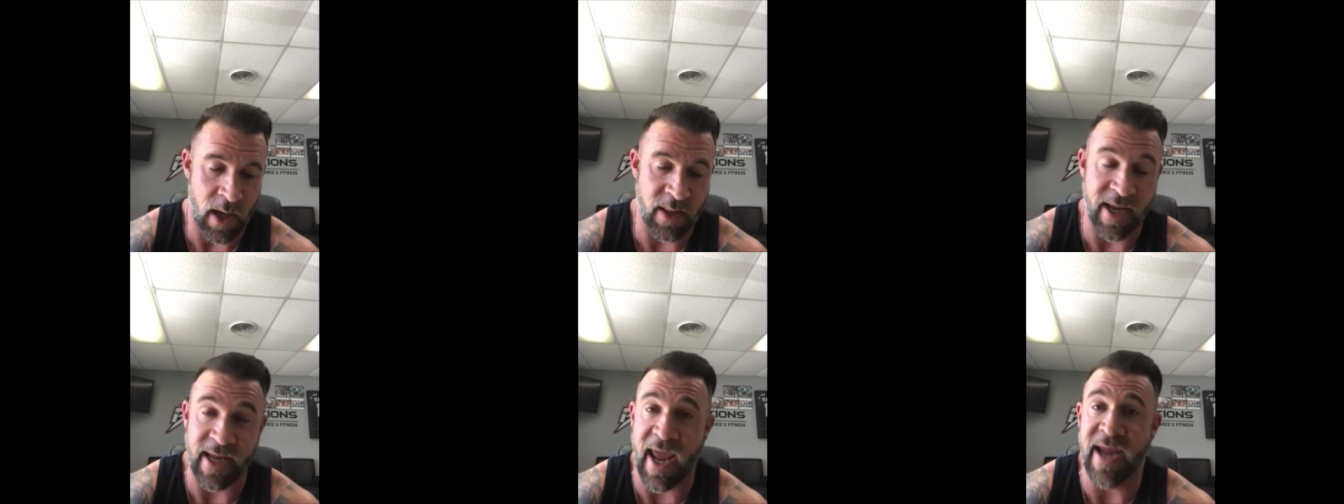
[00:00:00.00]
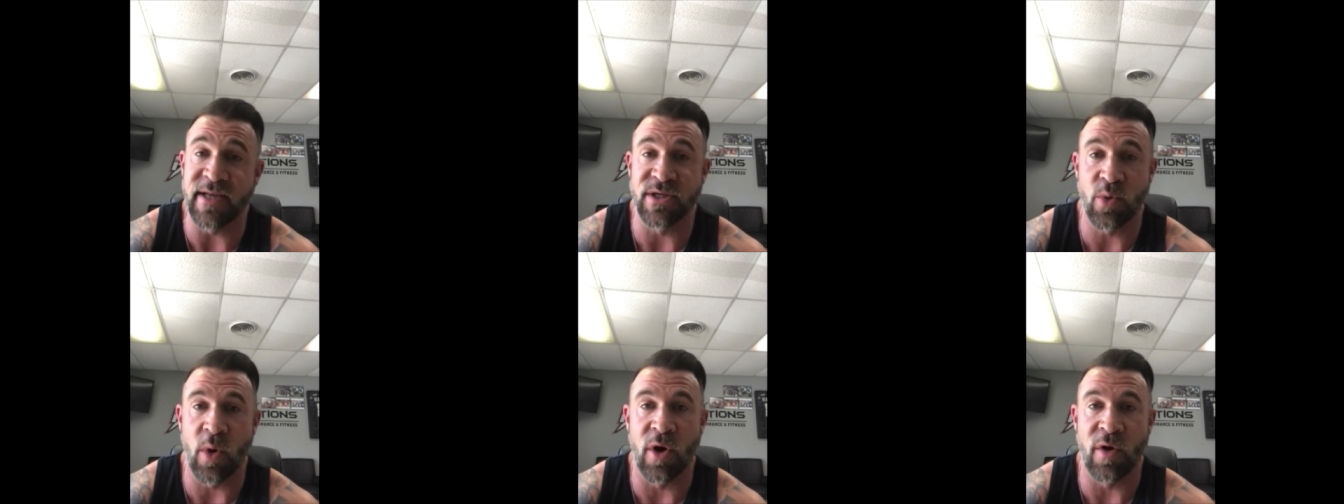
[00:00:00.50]
Like 8 to
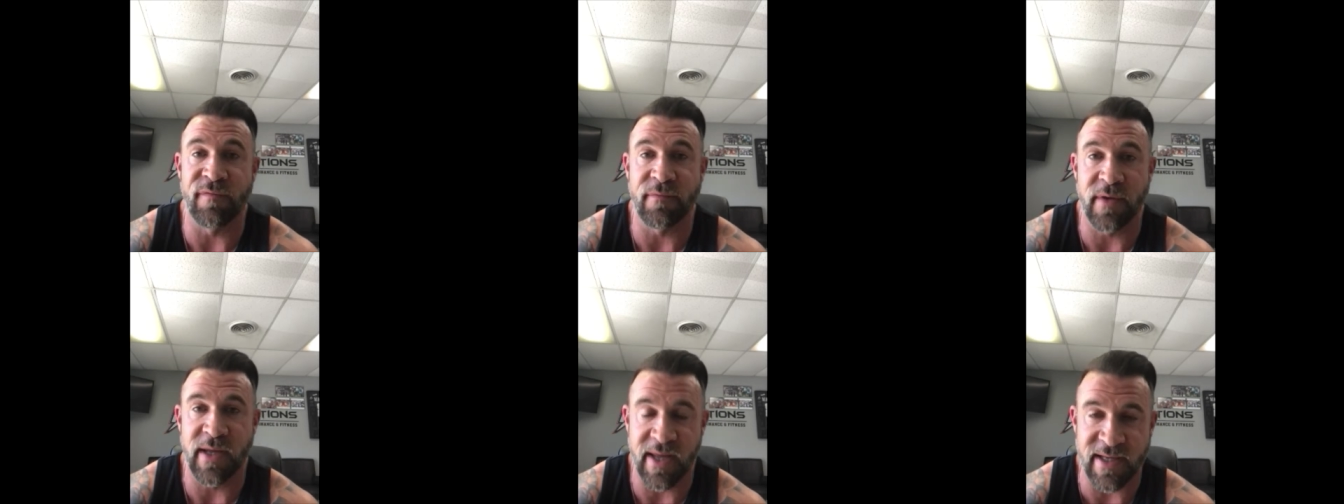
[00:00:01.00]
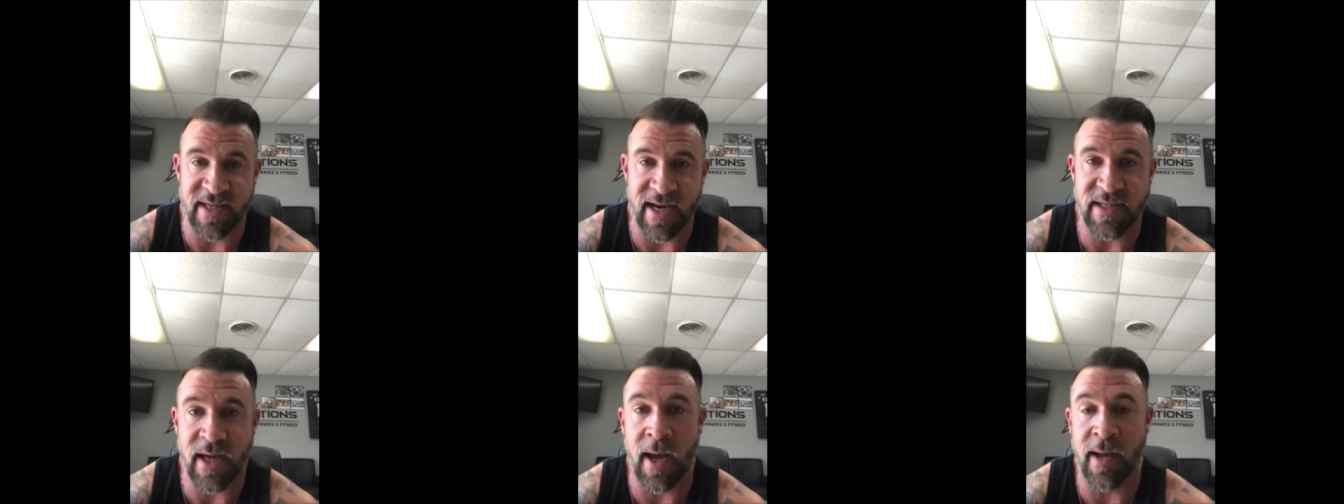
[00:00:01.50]
12 kids at a
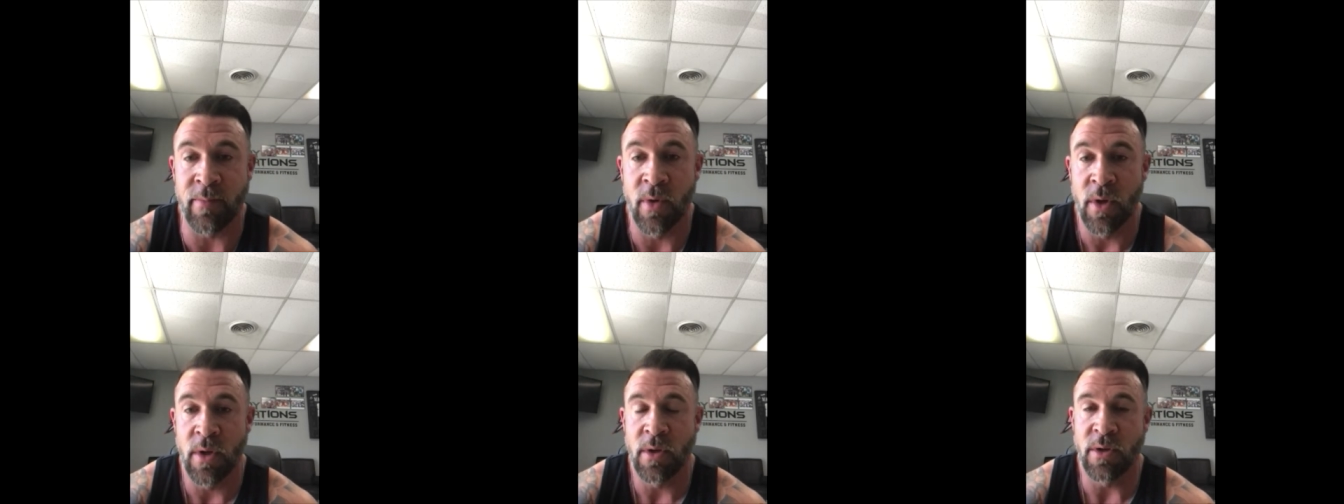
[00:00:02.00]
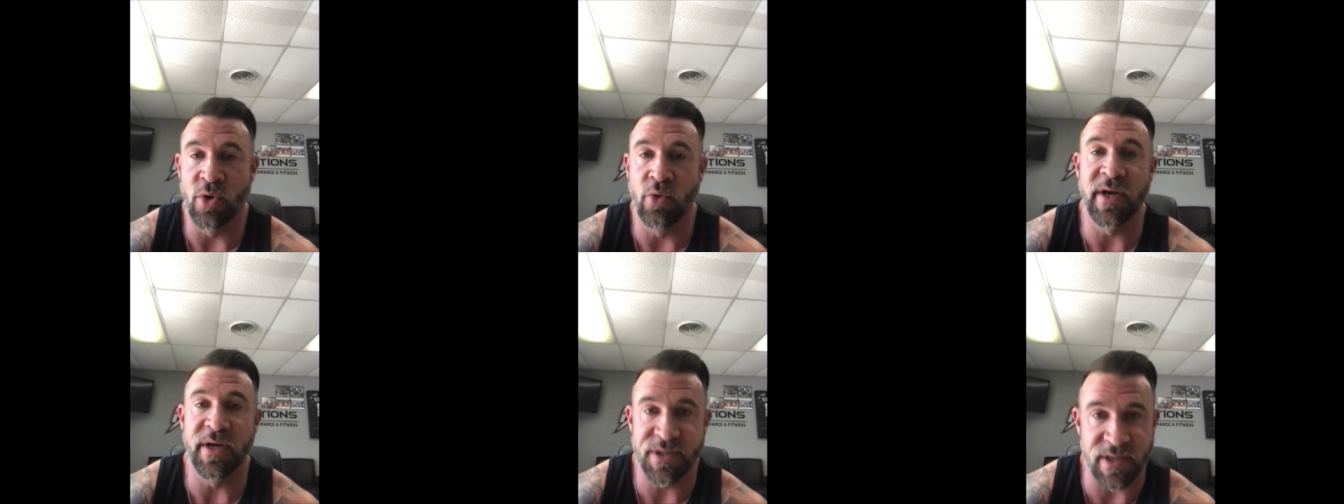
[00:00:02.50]
time, you
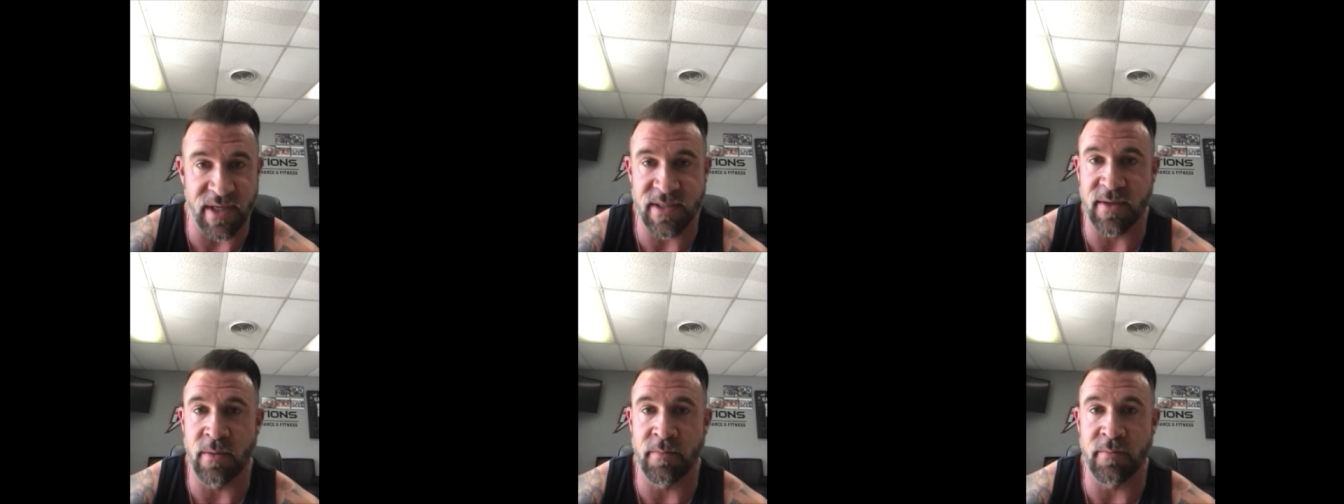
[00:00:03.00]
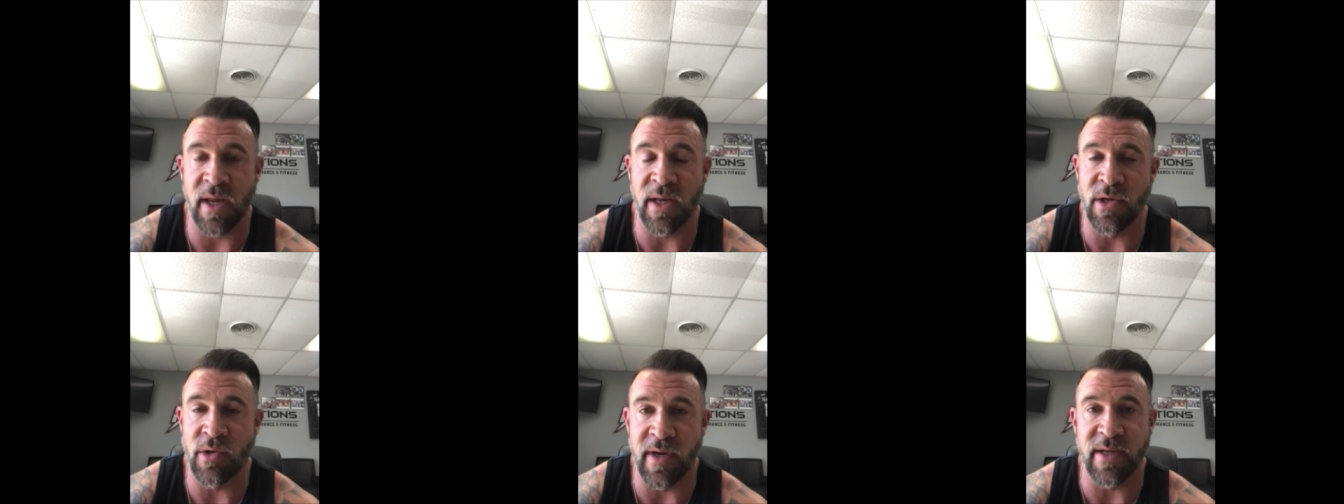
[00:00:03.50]
need a system and
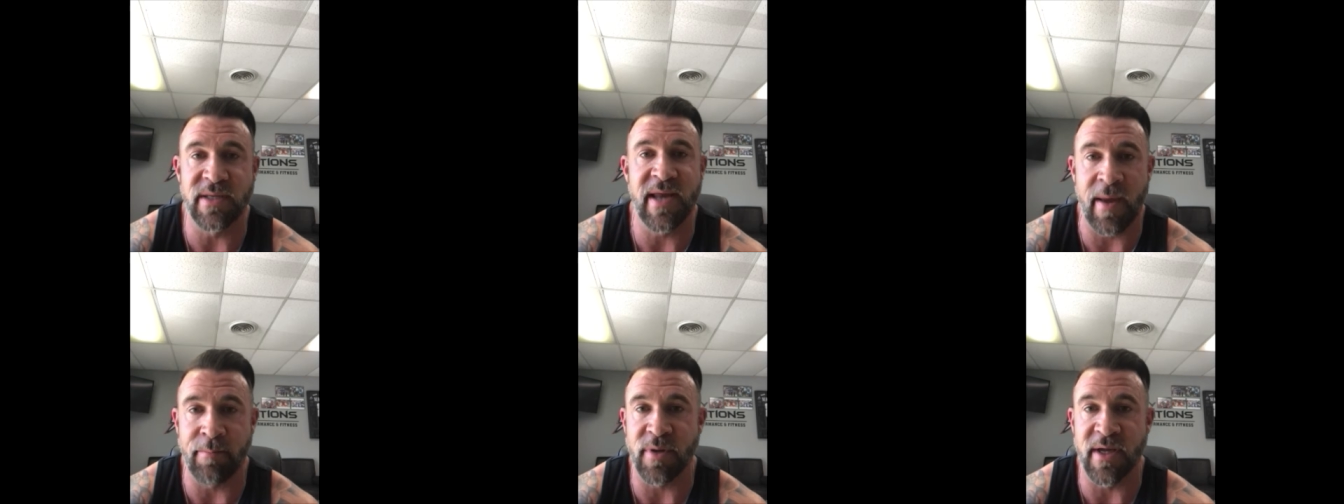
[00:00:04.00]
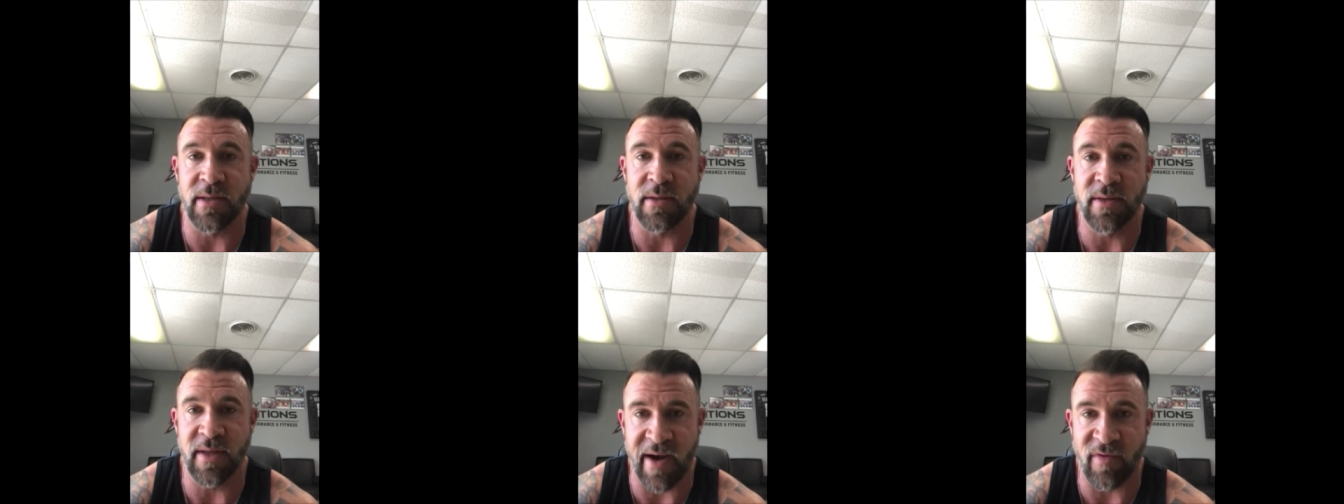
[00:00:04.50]
you need a template
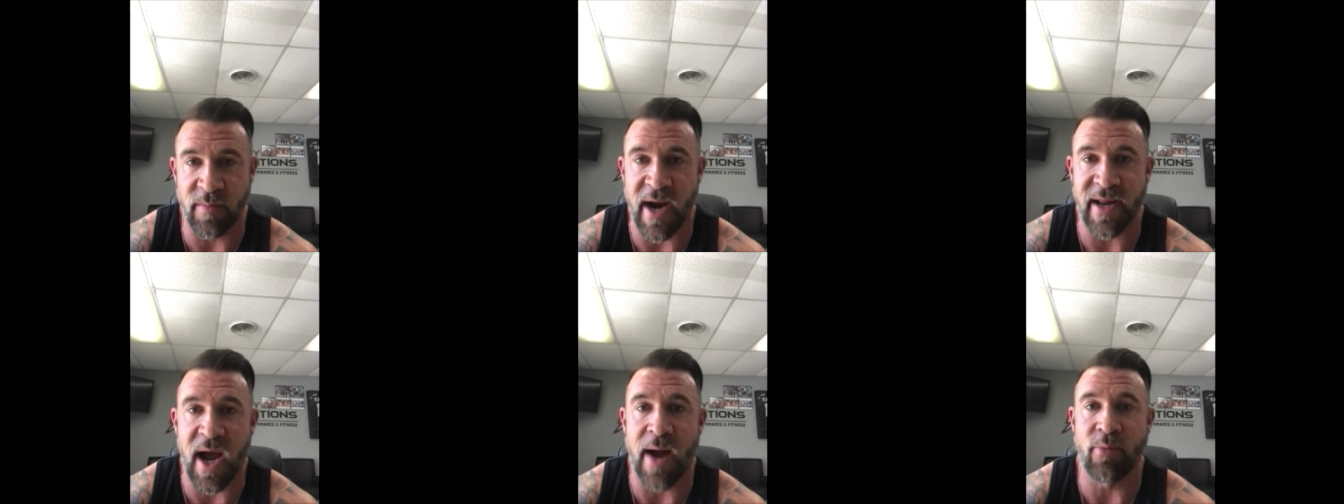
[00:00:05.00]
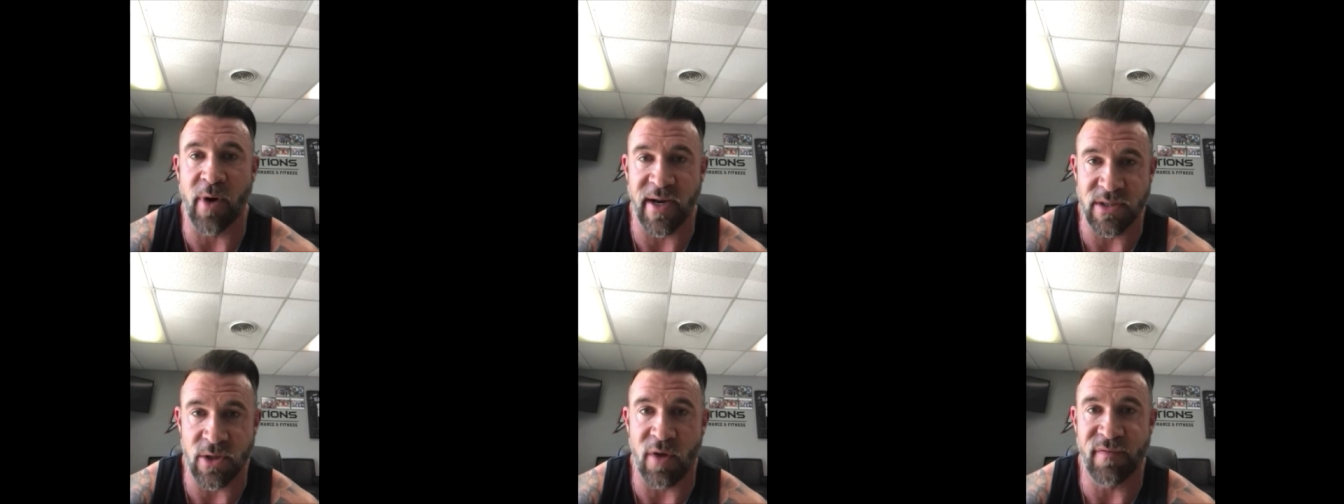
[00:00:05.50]
that everybody
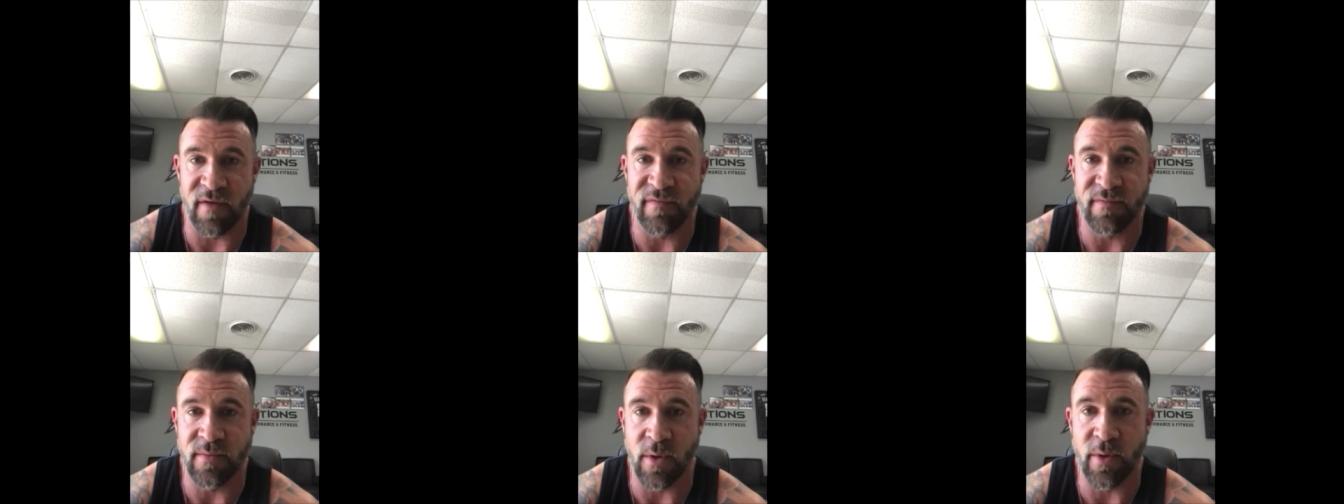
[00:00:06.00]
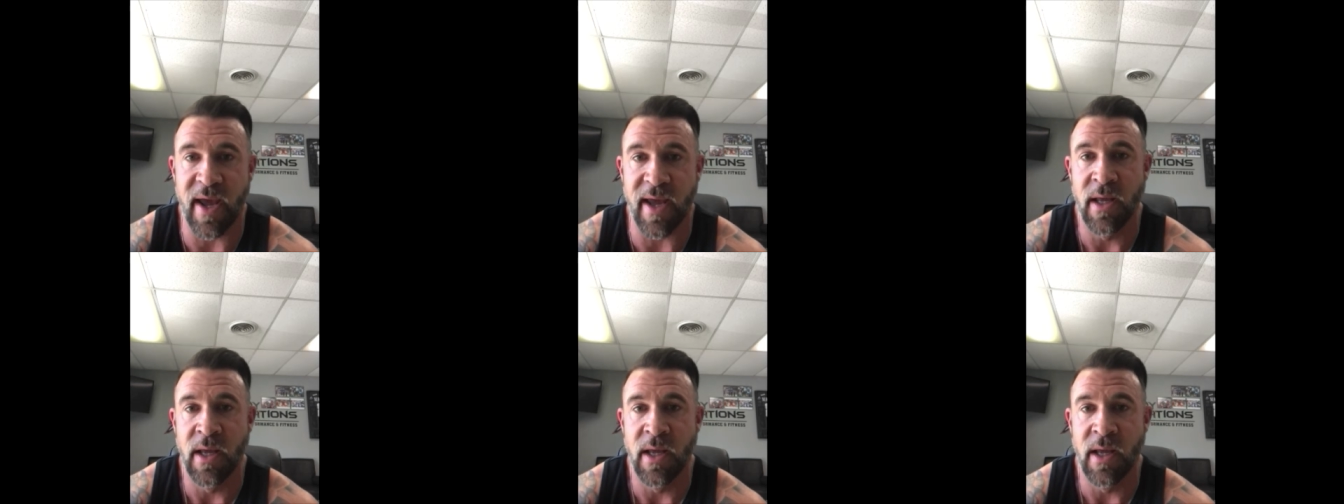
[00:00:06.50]
operates off of, okay?